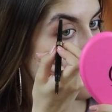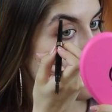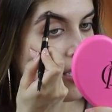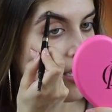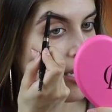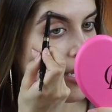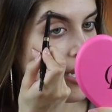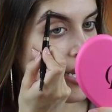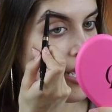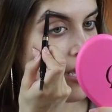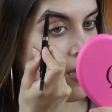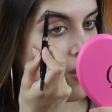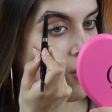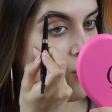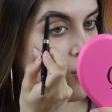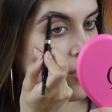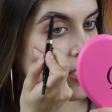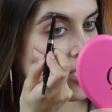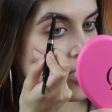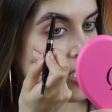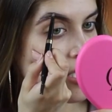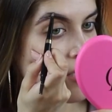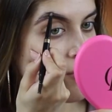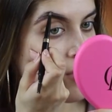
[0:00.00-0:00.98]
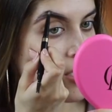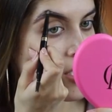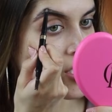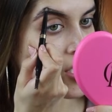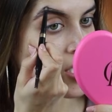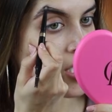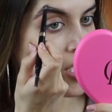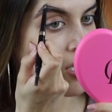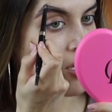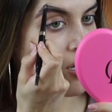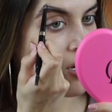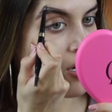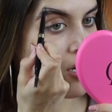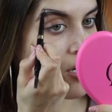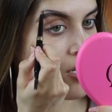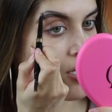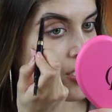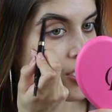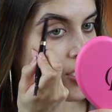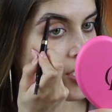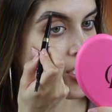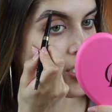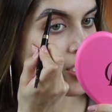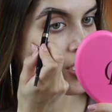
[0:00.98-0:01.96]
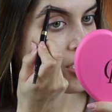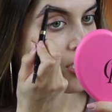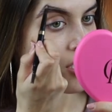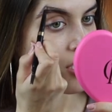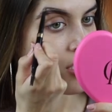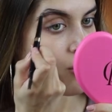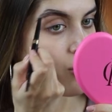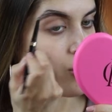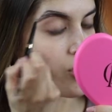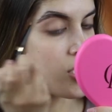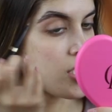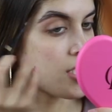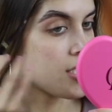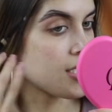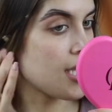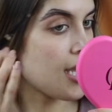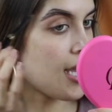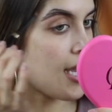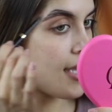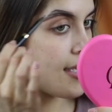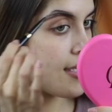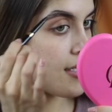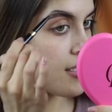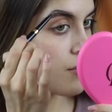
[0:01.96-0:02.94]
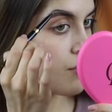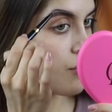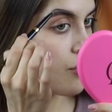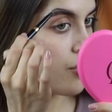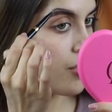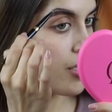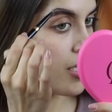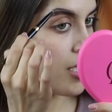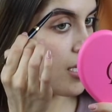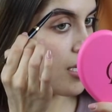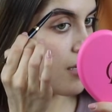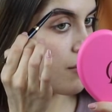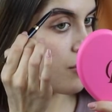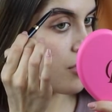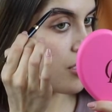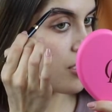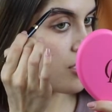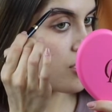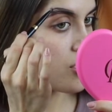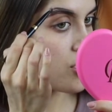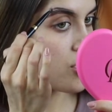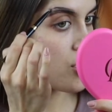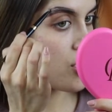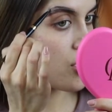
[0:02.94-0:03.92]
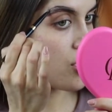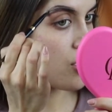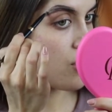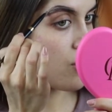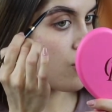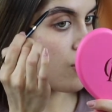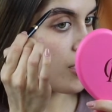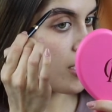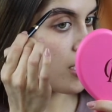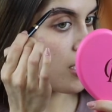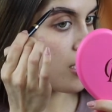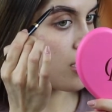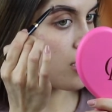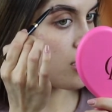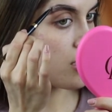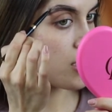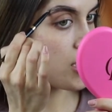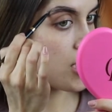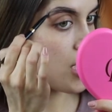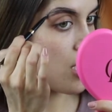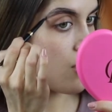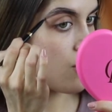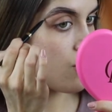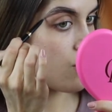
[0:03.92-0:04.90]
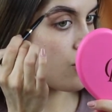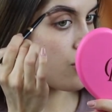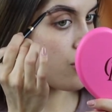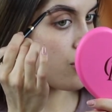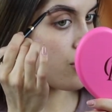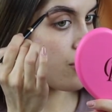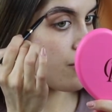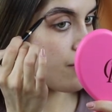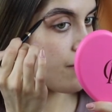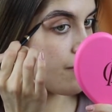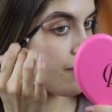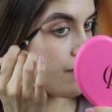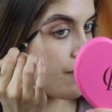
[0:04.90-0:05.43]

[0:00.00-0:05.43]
and now once I reach the arch, which is the highest point, I'm going to start going downward.